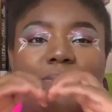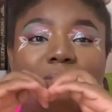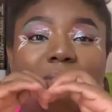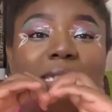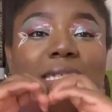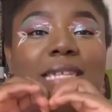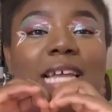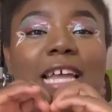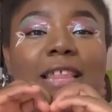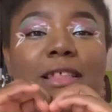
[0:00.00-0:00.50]

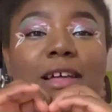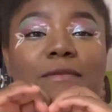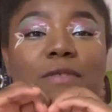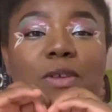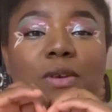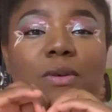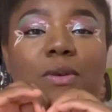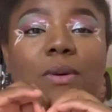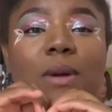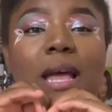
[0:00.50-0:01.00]
and I love
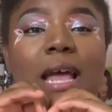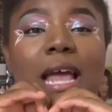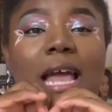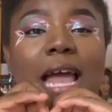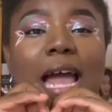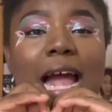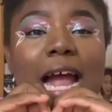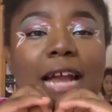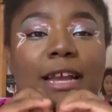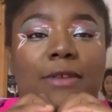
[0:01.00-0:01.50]
you.
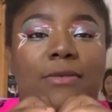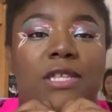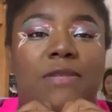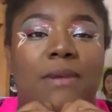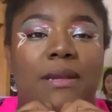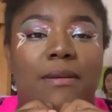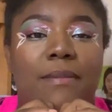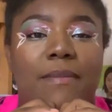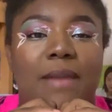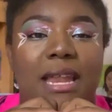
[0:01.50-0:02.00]
I know it's
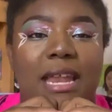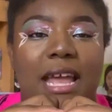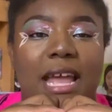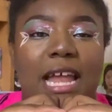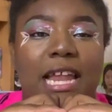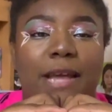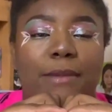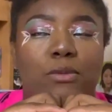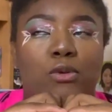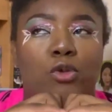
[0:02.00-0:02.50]
been a minute,
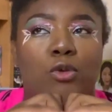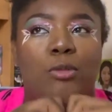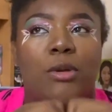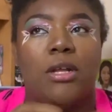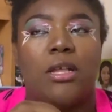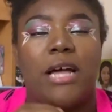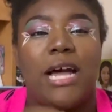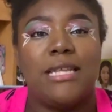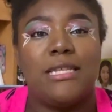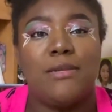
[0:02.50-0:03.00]
and I'm super
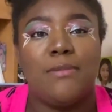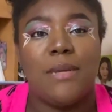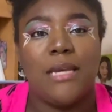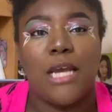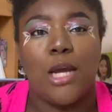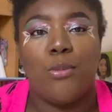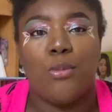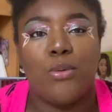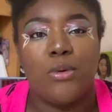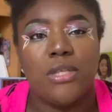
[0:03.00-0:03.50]
glad to be
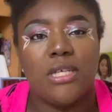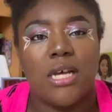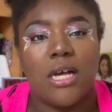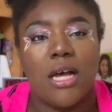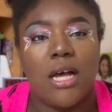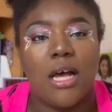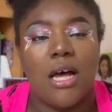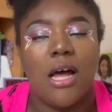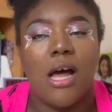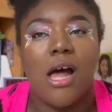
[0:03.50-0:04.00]
able
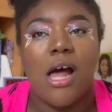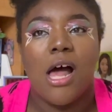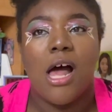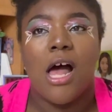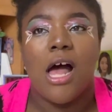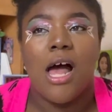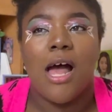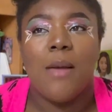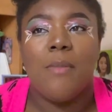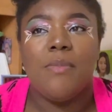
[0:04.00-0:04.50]
to
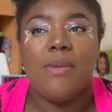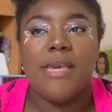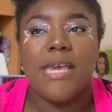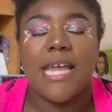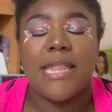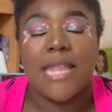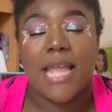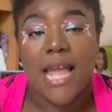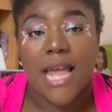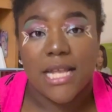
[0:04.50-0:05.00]
be
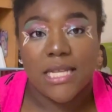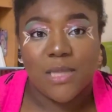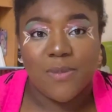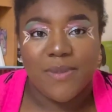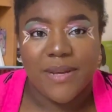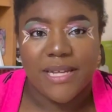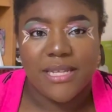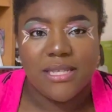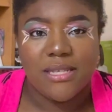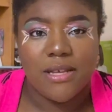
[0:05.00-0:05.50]
in the
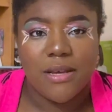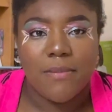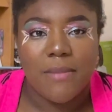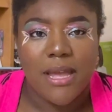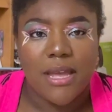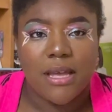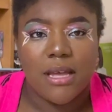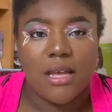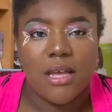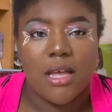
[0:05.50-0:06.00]
headspace to
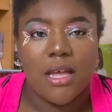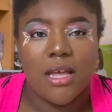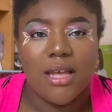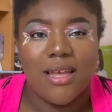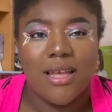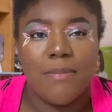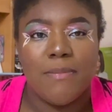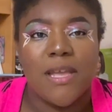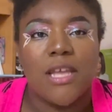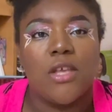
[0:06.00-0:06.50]
make
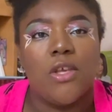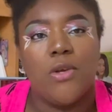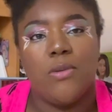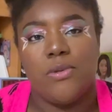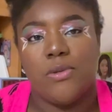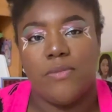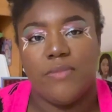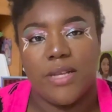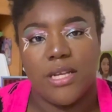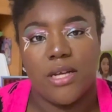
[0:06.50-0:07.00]

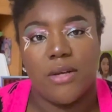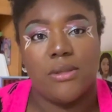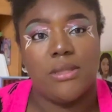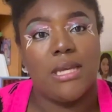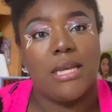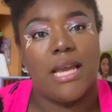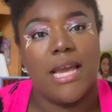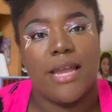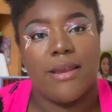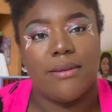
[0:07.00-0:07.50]
YouTube videos
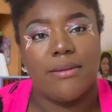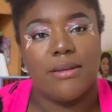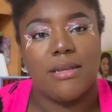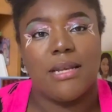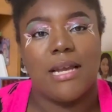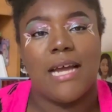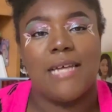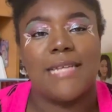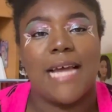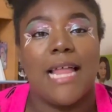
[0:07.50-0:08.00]
again,
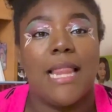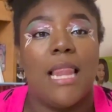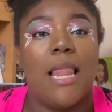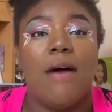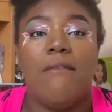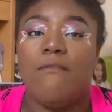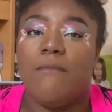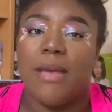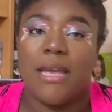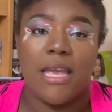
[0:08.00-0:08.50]
because I
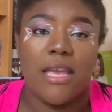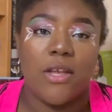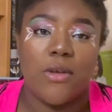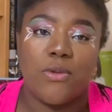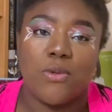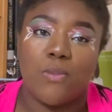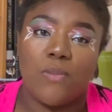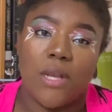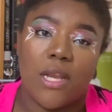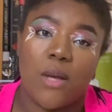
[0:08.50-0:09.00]
love making
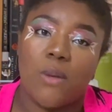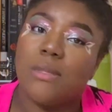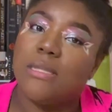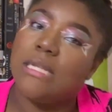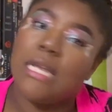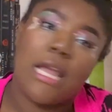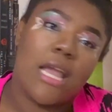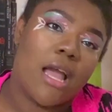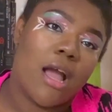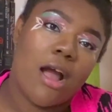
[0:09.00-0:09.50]
YouTube videos.
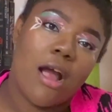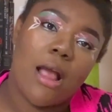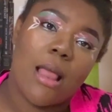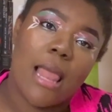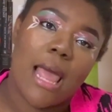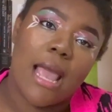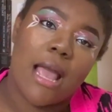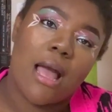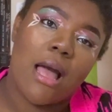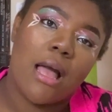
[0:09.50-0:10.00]
They are
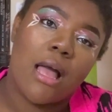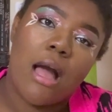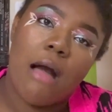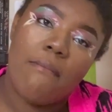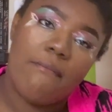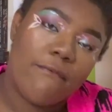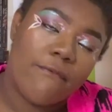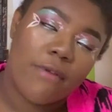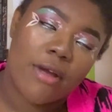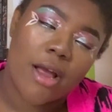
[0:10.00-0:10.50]
like
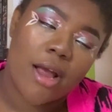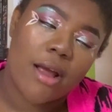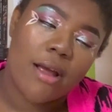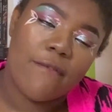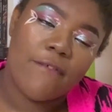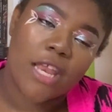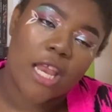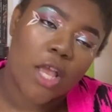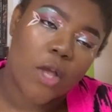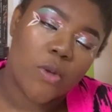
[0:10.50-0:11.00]
comfort
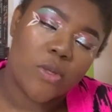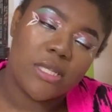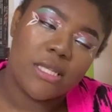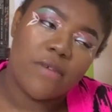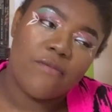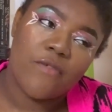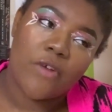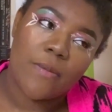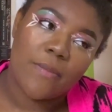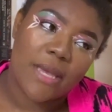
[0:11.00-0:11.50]
videos
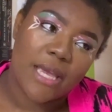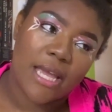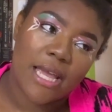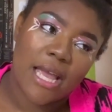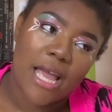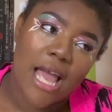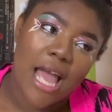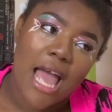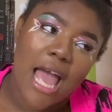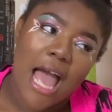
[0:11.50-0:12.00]
for
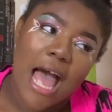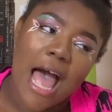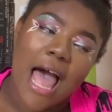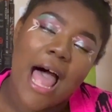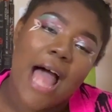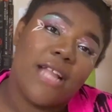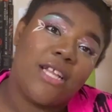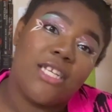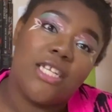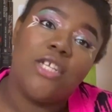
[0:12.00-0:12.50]
me.
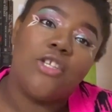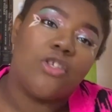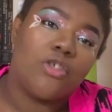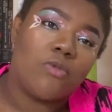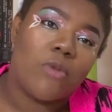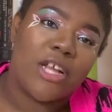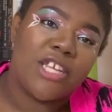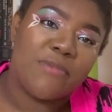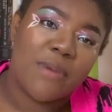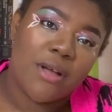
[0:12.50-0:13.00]
I actually do
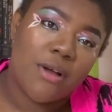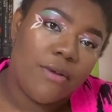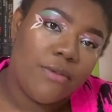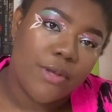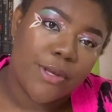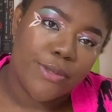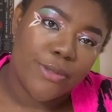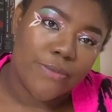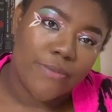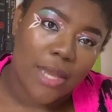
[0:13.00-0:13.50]
watch my own
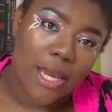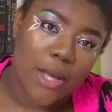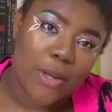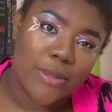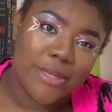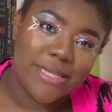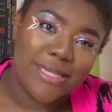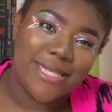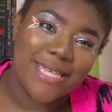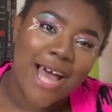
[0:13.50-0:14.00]
YouTube videos,
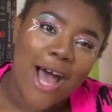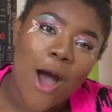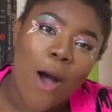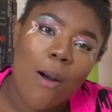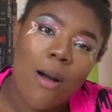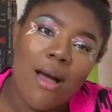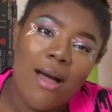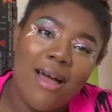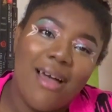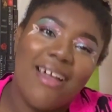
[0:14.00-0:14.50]

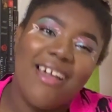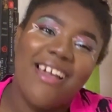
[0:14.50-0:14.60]
so